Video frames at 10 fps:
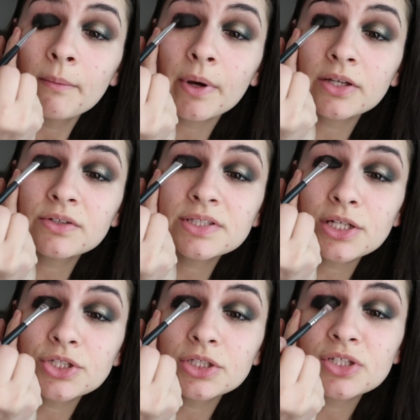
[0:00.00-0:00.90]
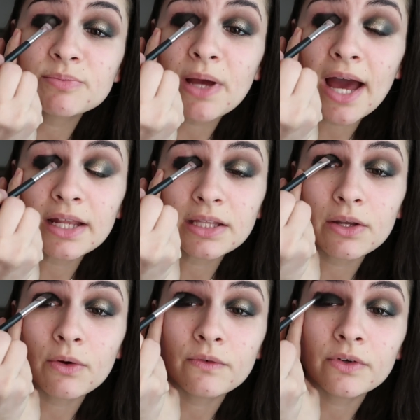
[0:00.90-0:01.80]
But you're essentially just patting
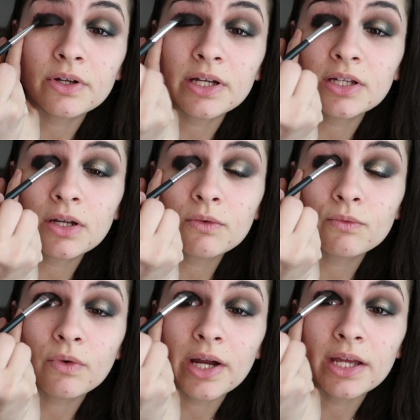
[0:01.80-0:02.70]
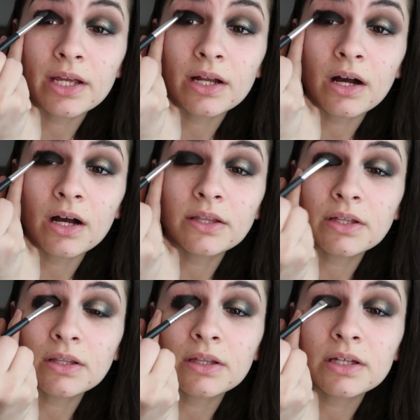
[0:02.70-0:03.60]
that over it right on
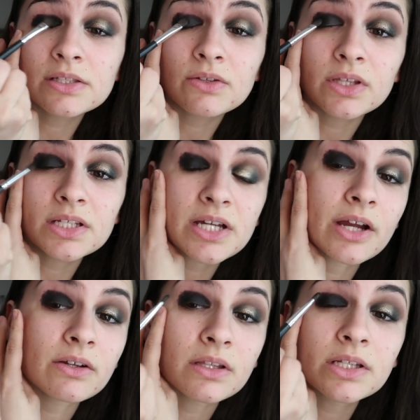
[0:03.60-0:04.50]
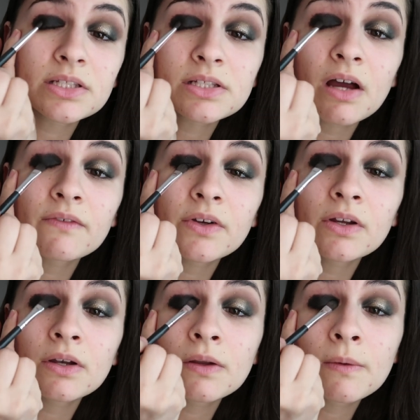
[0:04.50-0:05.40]
the lid, so the entire lid is
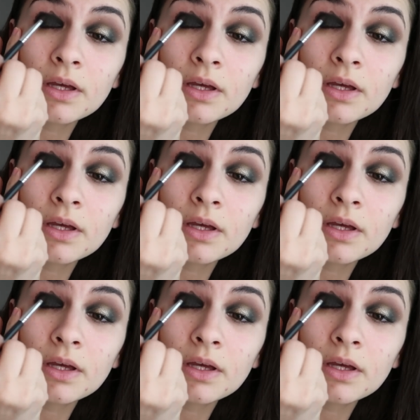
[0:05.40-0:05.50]
covered.